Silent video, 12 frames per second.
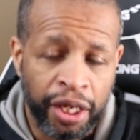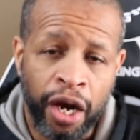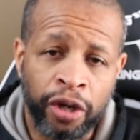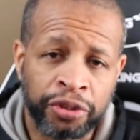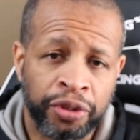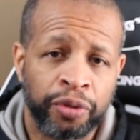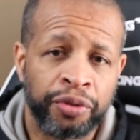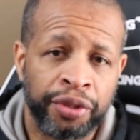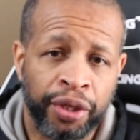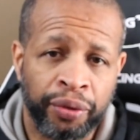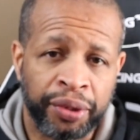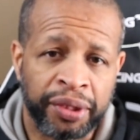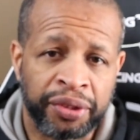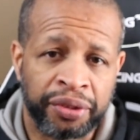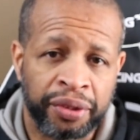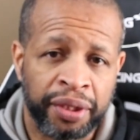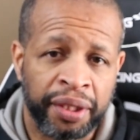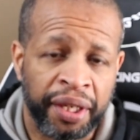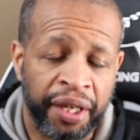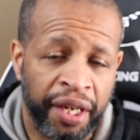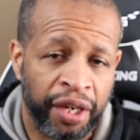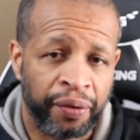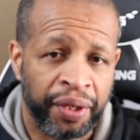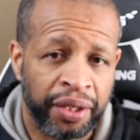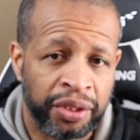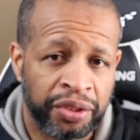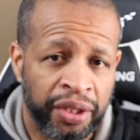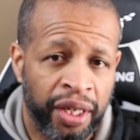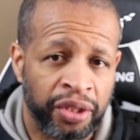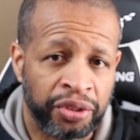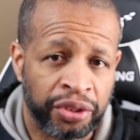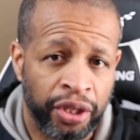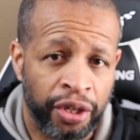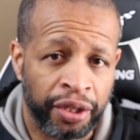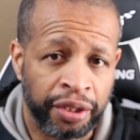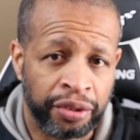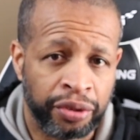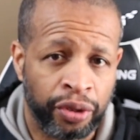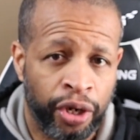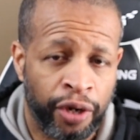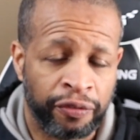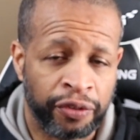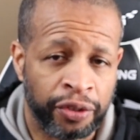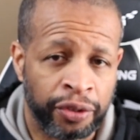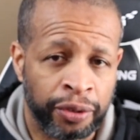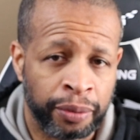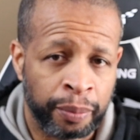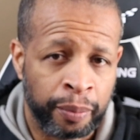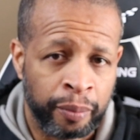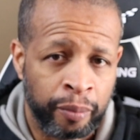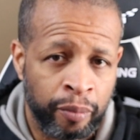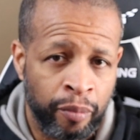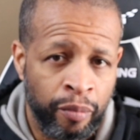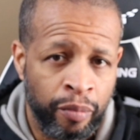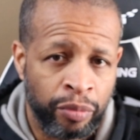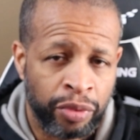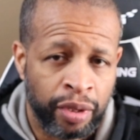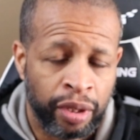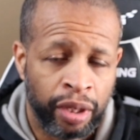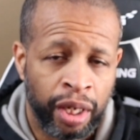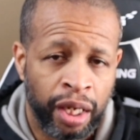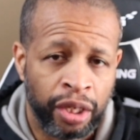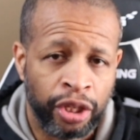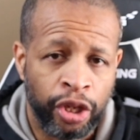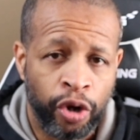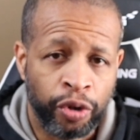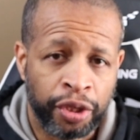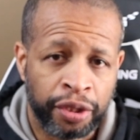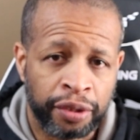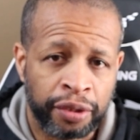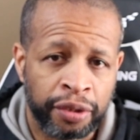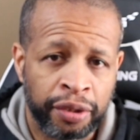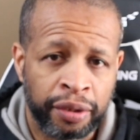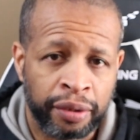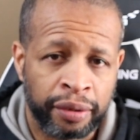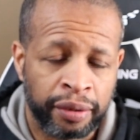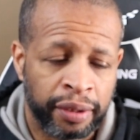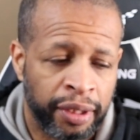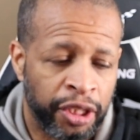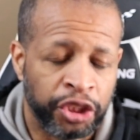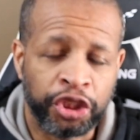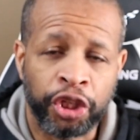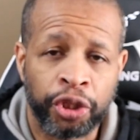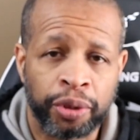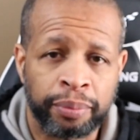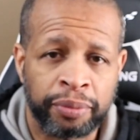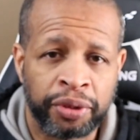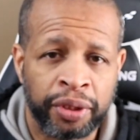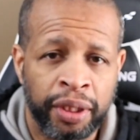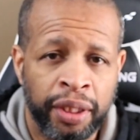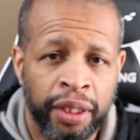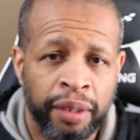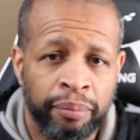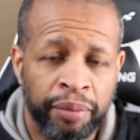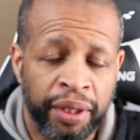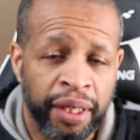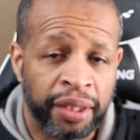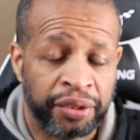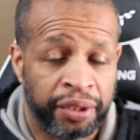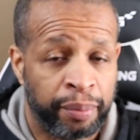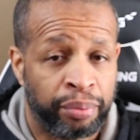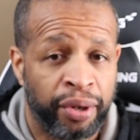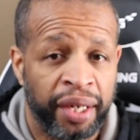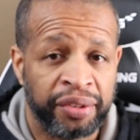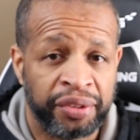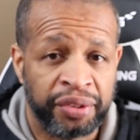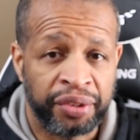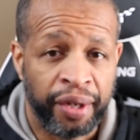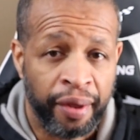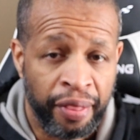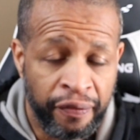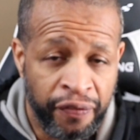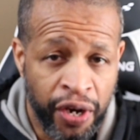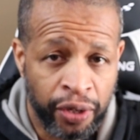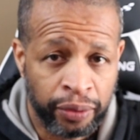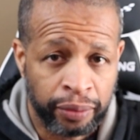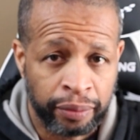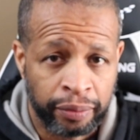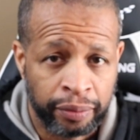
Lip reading: Also notice carriers are starting to offer longer terms because of the prices of the phone.